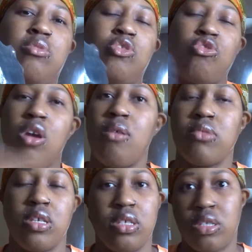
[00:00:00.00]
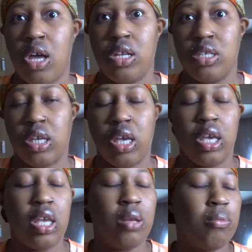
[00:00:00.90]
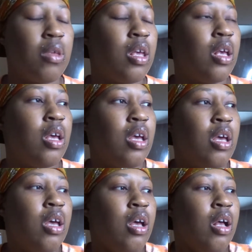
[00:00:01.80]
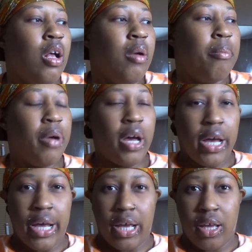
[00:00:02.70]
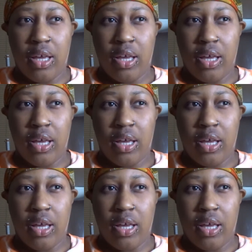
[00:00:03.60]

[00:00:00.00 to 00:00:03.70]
straps as tight as I can get them. But I